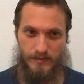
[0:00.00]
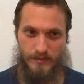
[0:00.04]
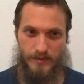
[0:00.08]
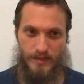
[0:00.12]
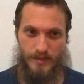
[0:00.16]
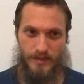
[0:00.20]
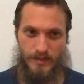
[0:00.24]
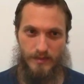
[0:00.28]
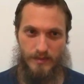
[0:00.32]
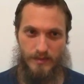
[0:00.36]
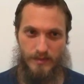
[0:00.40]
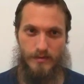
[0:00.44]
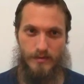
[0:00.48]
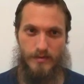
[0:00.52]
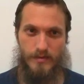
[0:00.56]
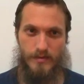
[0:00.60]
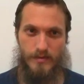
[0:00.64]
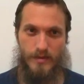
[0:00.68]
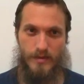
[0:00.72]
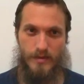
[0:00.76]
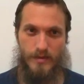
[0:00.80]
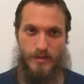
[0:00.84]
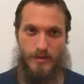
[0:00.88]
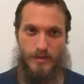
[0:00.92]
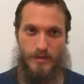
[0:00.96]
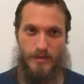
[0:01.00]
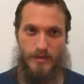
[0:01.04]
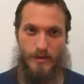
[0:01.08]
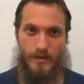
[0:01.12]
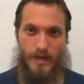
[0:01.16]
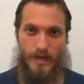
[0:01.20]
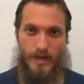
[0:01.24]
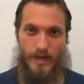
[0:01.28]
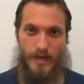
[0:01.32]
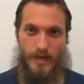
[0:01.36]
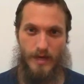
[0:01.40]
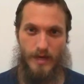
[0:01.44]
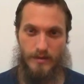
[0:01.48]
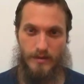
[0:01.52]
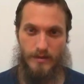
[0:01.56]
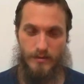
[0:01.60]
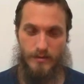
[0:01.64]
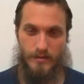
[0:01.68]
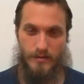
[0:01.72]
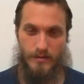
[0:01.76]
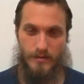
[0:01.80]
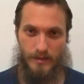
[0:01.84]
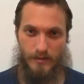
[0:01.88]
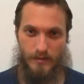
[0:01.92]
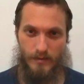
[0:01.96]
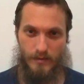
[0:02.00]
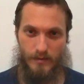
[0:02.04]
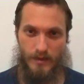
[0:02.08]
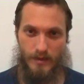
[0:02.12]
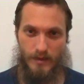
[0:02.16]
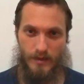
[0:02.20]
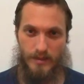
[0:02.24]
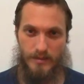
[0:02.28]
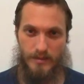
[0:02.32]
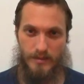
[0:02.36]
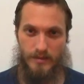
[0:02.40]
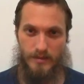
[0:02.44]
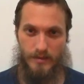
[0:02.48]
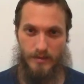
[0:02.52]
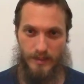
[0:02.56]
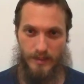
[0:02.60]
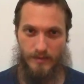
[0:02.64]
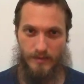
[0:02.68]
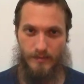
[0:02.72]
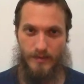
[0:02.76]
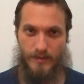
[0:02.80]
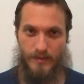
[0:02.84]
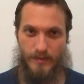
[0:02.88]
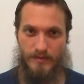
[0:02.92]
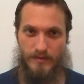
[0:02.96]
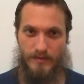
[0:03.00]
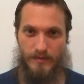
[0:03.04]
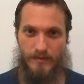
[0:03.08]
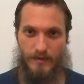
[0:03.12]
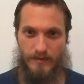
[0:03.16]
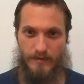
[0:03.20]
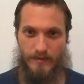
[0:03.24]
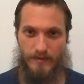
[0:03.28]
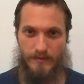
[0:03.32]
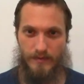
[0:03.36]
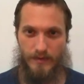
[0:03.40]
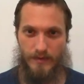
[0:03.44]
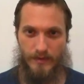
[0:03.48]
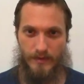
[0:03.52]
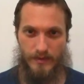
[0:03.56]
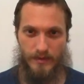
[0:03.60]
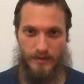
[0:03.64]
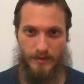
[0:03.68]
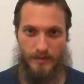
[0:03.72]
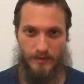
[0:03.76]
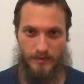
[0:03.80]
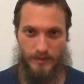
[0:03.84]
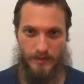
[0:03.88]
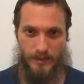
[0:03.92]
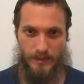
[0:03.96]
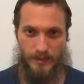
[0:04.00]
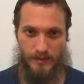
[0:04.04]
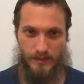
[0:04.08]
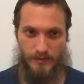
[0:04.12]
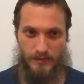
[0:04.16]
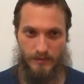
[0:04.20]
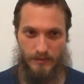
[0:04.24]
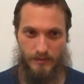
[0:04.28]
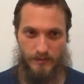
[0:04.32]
If you know how to use it, you know how to deal with it, it can be a very, very good thing.